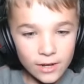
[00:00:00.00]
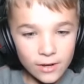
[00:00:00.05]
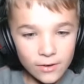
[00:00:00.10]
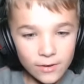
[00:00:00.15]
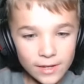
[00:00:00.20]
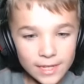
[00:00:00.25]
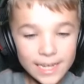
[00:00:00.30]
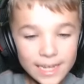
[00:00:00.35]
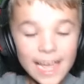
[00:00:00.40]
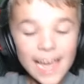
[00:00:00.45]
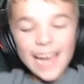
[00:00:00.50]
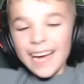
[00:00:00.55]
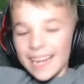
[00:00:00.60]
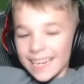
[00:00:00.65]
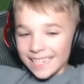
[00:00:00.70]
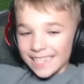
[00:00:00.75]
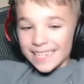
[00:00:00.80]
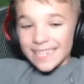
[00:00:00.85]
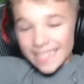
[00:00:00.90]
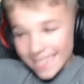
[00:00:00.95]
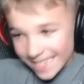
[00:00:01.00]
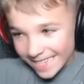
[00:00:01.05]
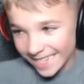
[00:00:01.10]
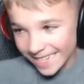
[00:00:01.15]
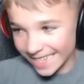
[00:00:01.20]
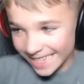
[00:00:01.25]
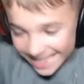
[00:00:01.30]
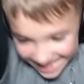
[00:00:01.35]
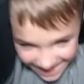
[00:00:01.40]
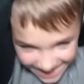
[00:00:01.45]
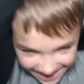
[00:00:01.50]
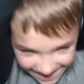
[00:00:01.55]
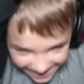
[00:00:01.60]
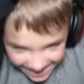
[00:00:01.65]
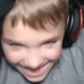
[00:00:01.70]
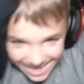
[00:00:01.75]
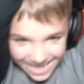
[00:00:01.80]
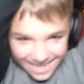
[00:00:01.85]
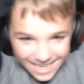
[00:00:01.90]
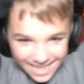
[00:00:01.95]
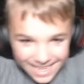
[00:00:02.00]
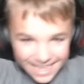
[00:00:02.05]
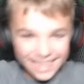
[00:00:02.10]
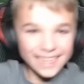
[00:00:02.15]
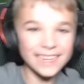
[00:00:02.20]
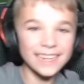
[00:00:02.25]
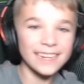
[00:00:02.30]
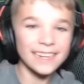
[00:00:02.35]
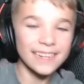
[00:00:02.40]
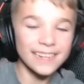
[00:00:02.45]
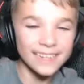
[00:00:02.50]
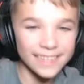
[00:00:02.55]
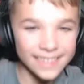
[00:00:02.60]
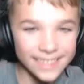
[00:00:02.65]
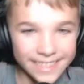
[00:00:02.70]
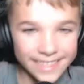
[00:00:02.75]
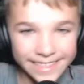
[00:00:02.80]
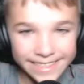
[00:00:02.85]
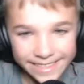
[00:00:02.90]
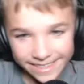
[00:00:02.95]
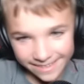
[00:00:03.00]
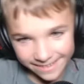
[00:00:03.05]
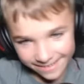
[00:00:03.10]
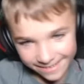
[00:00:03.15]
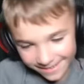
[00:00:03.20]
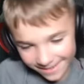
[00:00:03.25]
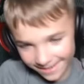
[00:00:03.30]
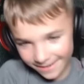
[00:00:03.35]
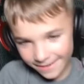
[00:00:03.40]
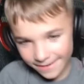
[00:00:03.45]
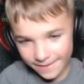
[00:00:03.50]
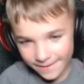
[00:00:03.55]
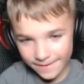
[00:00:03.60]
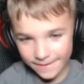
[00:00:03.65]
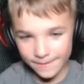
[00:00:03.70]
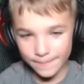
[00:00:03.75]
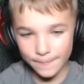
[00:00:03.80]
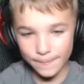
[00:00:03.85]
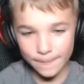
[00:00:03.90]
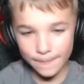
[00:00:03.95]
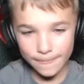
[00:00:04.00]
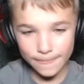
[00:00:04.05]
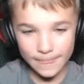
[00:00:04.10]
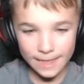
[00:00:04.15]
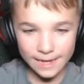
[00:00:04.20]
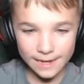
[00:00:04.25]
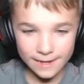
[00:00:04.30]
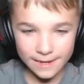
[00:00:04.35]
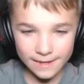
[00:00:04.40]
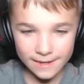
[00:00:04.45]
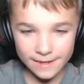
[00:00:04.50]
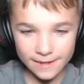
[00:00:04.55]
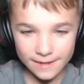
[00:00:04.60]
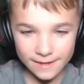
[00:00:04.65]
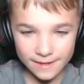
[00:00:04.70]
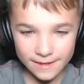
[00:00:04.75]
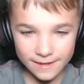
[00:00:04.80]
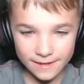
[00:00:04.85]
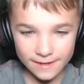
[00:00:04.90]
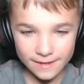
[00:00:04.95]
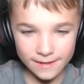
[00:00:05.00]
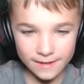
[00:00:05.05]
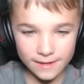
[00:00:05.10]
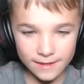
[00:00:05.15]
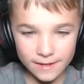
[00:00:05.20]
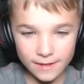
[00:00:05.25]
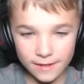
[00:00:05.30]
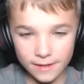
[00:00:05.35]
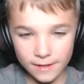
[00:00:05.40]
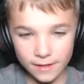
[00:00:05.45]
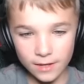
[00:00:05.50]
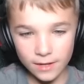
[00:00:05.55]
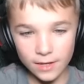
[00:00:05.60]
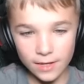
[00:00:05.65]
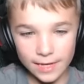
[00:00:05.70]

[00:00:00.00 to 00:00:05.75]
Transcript: Yes! He did it! Oh my gosh. Six. Five. Five.